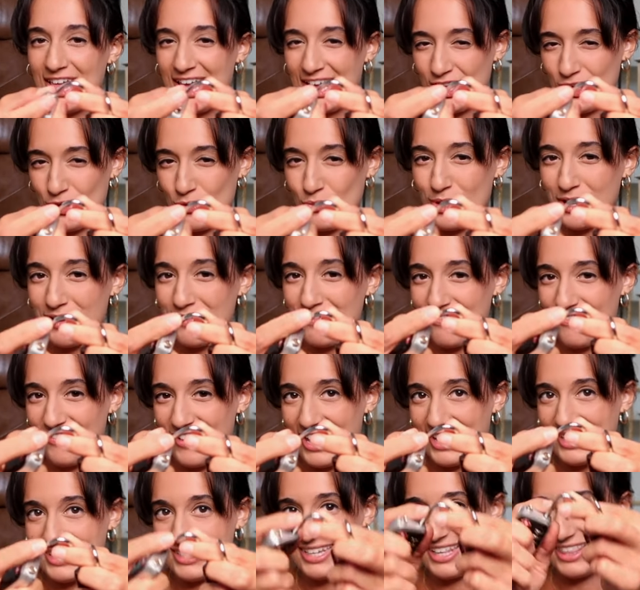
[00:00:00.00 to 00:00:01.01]
you can
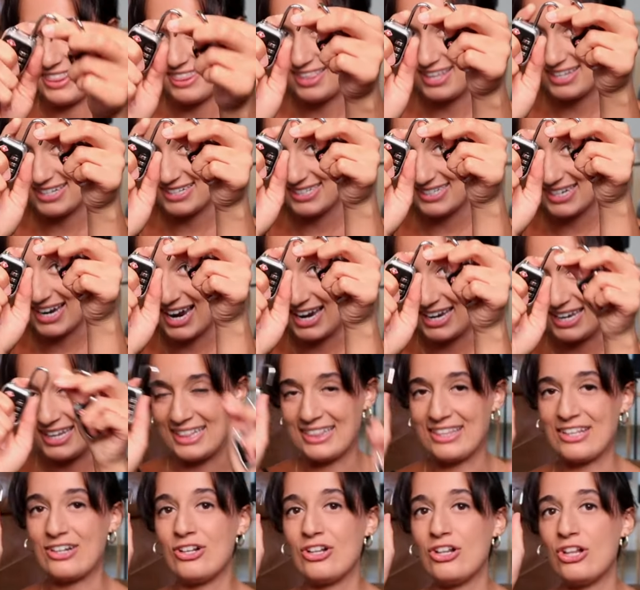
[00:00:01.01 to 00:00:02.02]
fit this
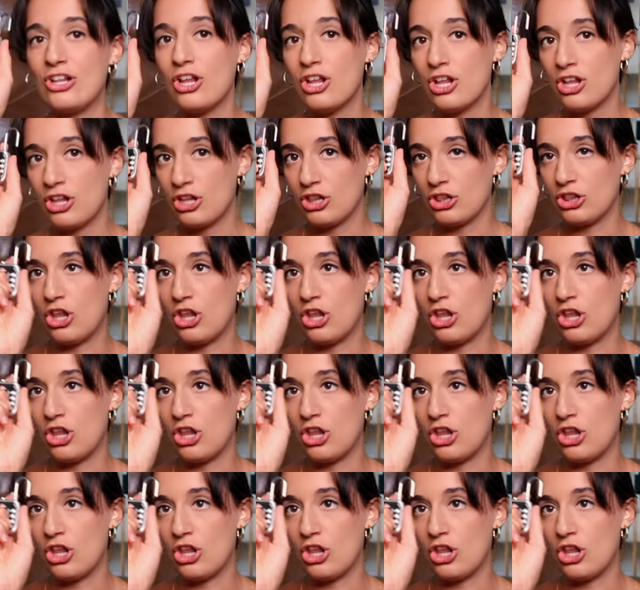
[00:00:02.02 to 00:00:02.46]
tiny little